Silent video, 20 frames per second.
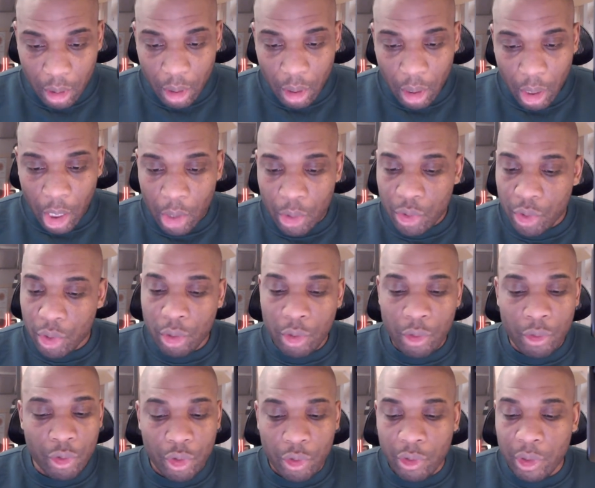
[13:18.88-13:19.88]
O Judah
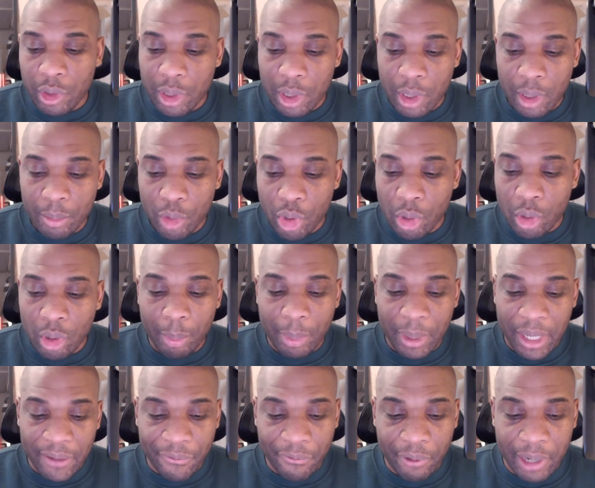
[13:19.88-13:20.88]
and Jerusalem, do not be
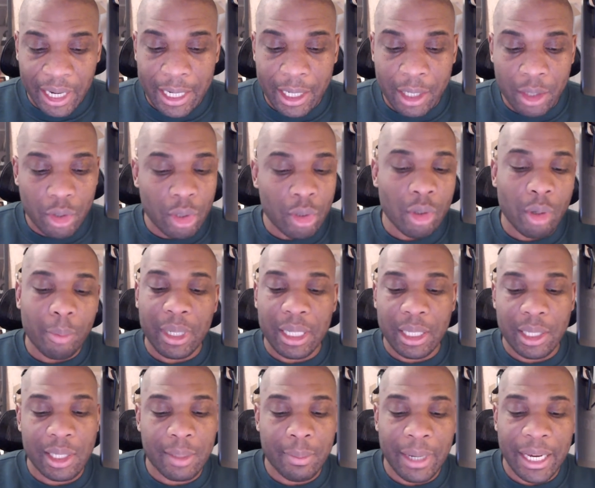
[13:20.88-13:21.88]
afraid and do not be
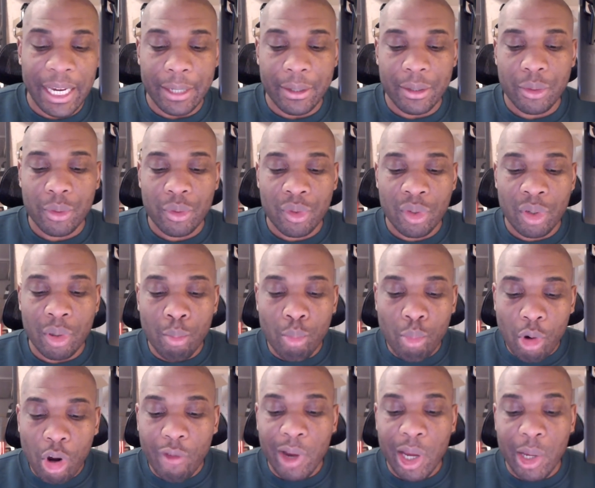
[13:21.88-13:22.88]
dismayed.
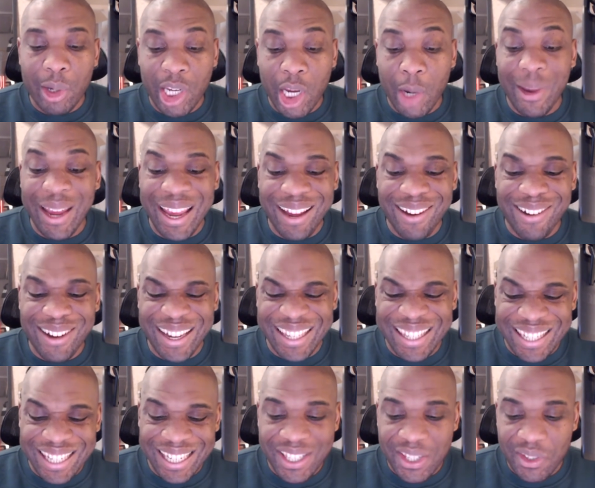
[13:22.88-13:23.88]
Tomorrow, go out
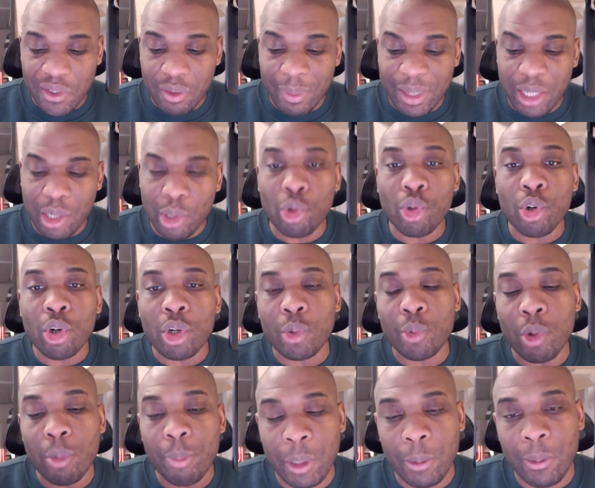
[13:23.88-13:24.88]
against them and the Lord
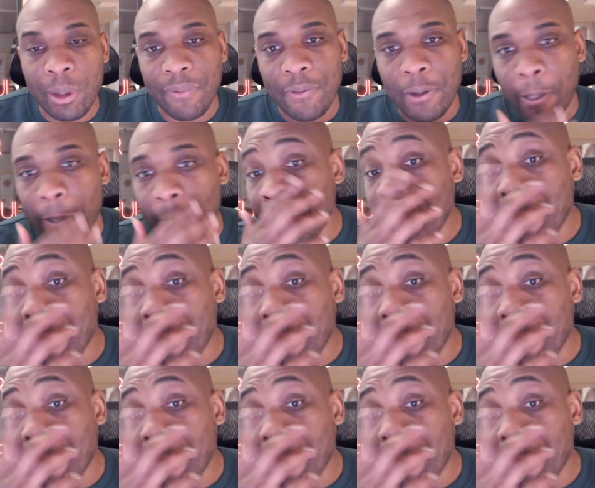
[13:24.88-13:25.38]
will be with you."